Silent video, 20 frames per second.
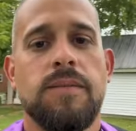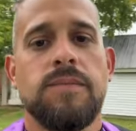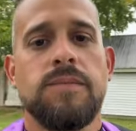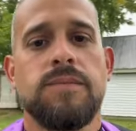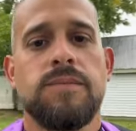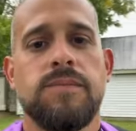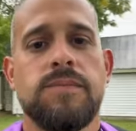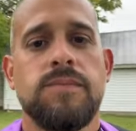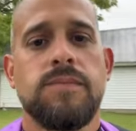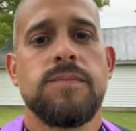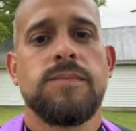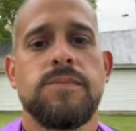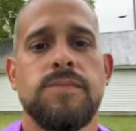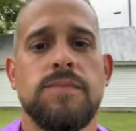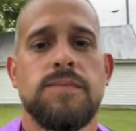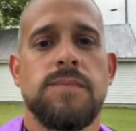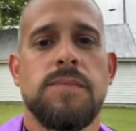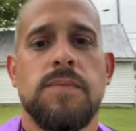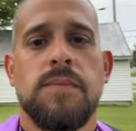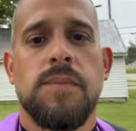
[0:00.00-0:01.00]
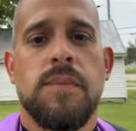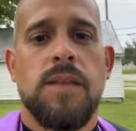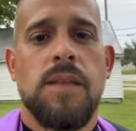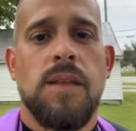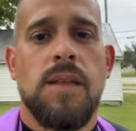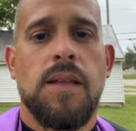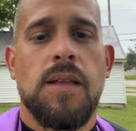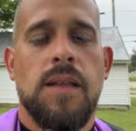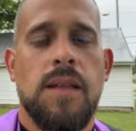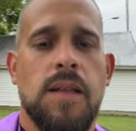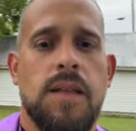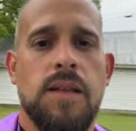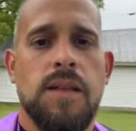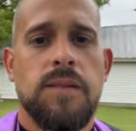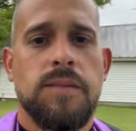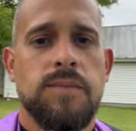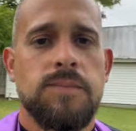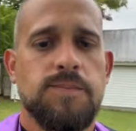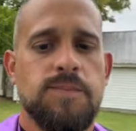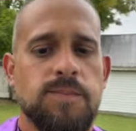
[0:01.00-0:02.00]

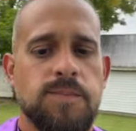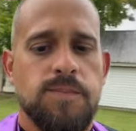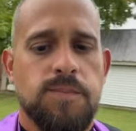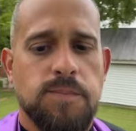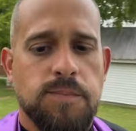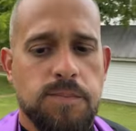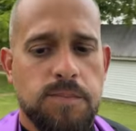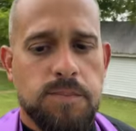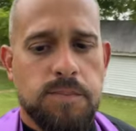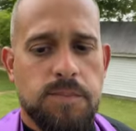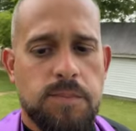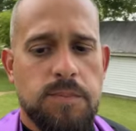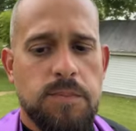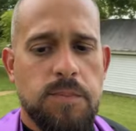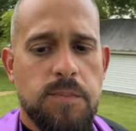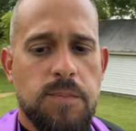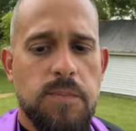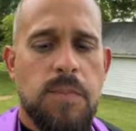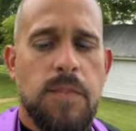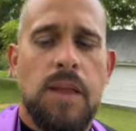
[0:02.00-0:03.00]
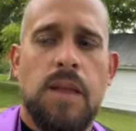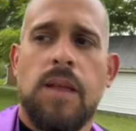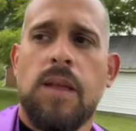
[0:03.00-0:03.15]
Nothing is said.